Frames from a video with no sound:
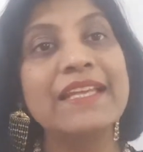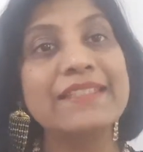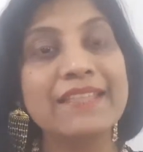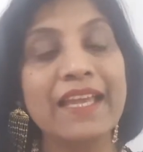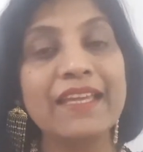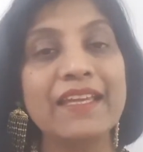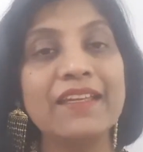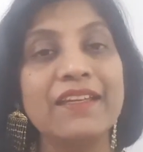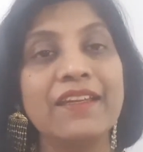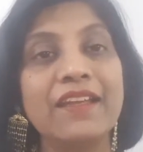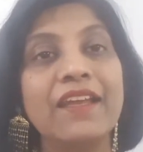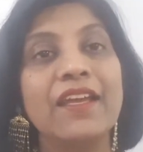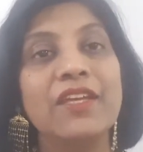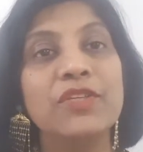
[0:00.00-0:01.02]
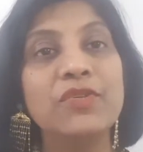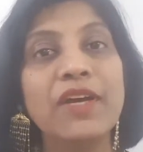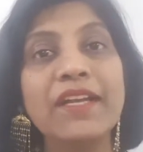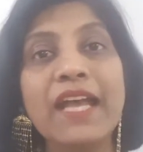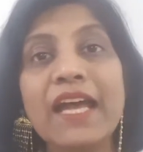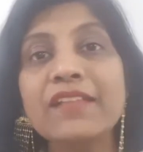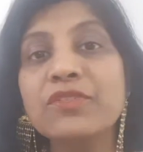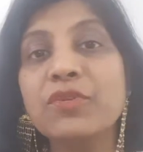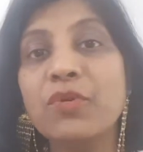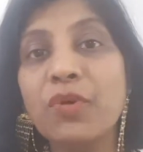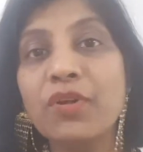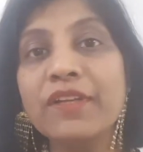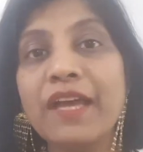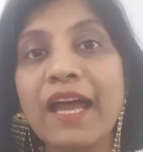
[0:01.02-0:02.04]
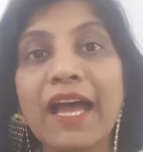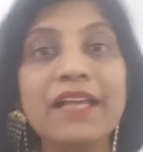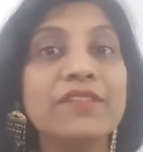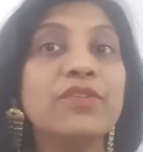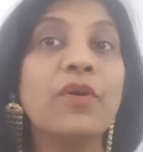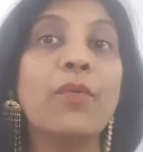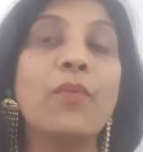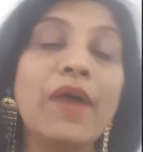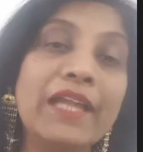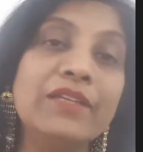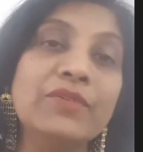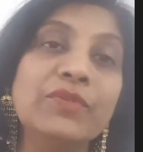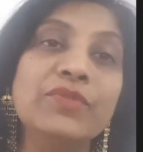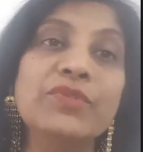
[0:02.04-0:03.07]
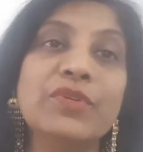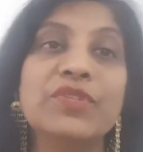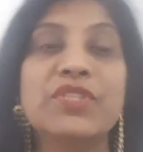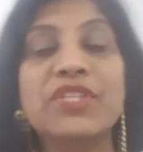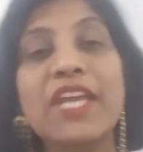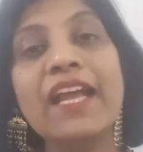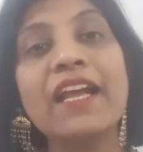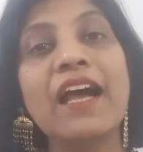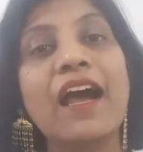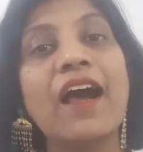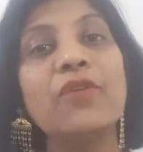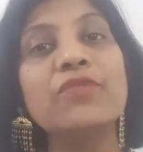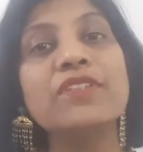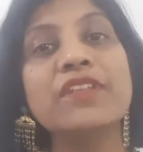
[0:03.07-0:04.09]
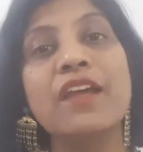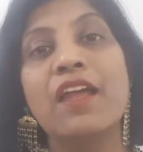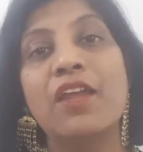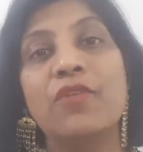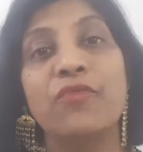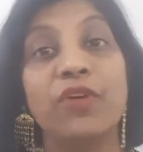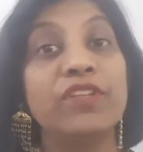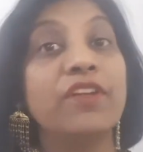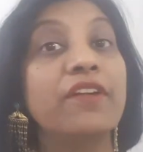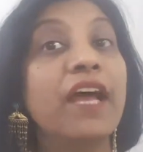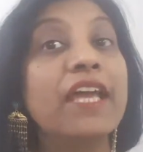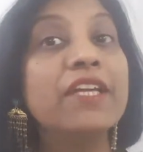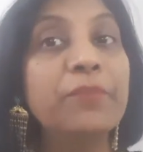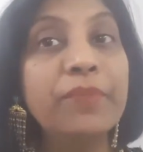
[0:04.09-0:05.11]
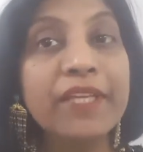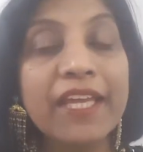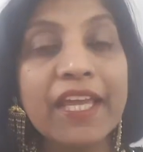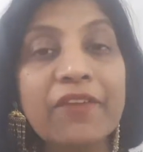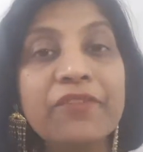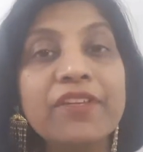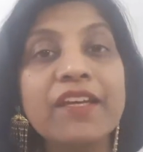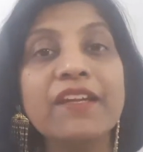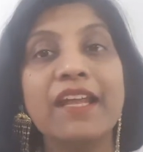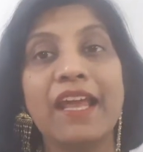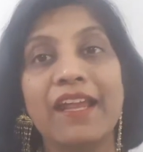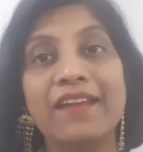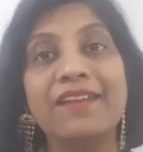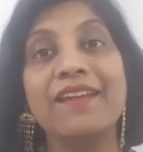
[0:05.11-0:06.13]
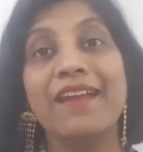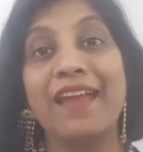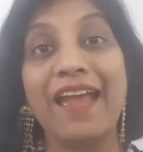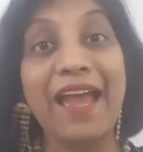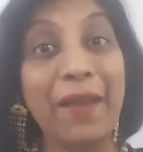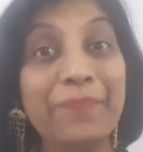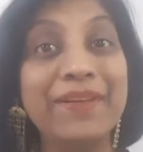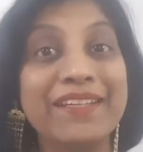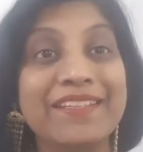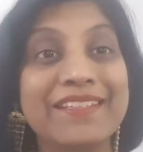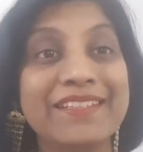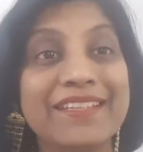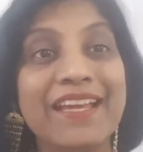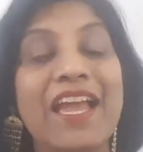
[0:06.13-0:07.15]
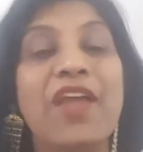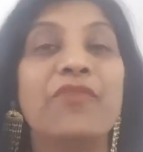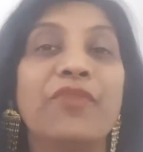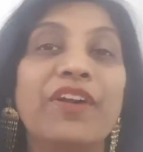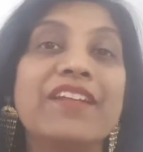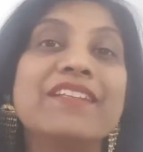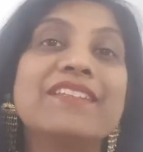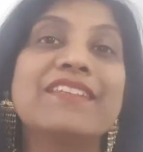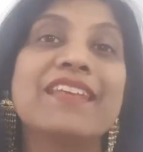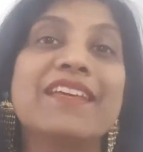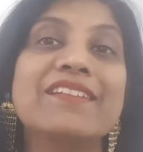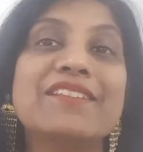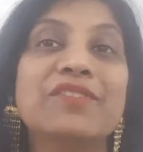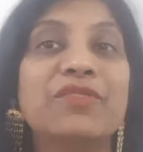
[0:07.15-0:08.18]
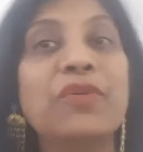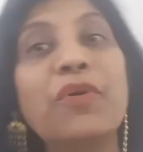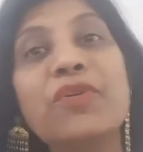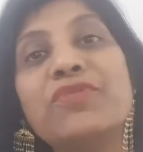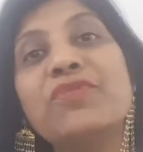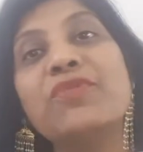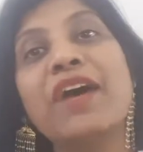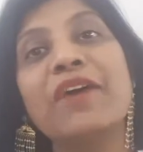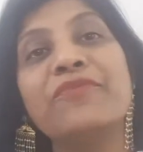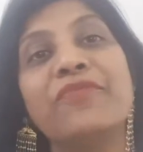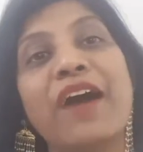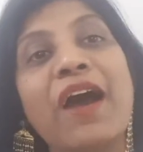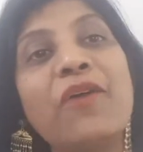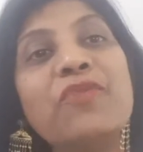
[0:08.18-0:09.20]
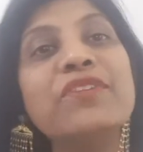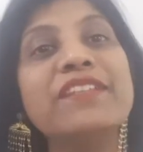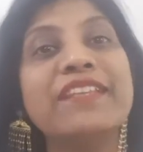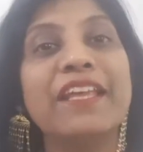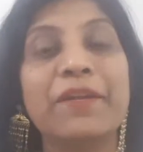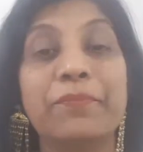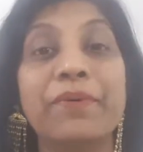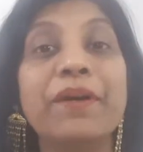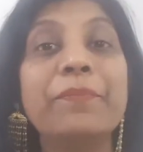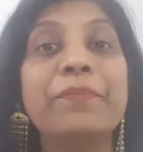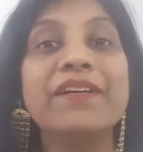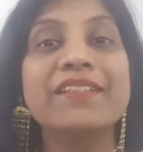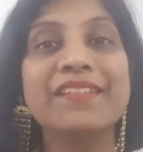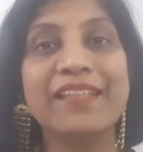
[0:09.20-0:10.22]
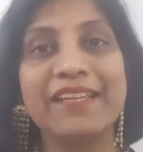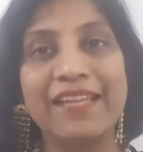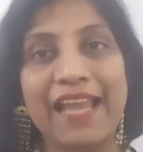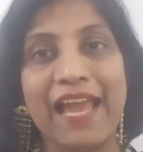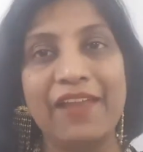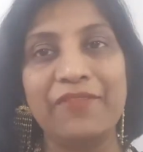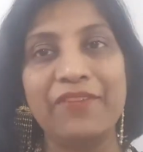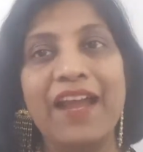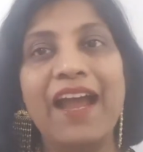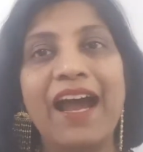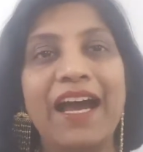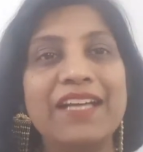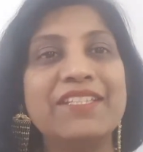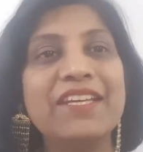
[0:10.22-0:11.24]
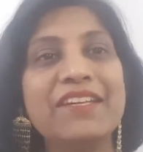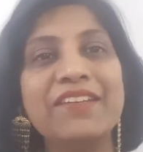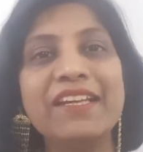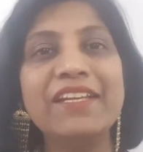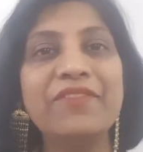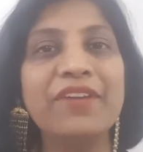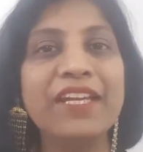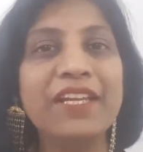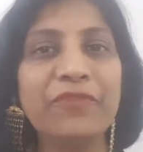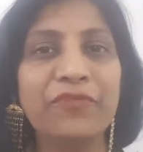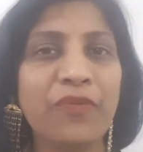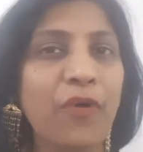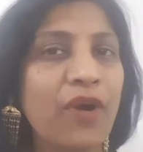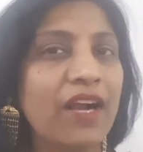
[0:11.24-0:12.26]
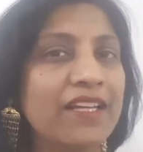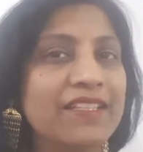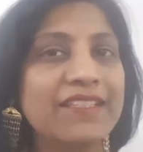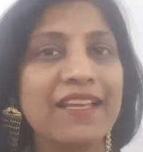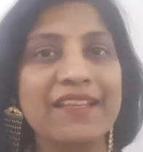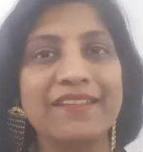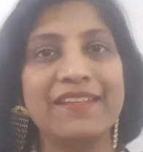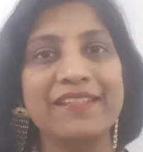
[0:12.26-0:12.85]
Second, you are as good as your values, so check out for the right behavior and habits. For instance, those who have found their purpose in life are generally very focused and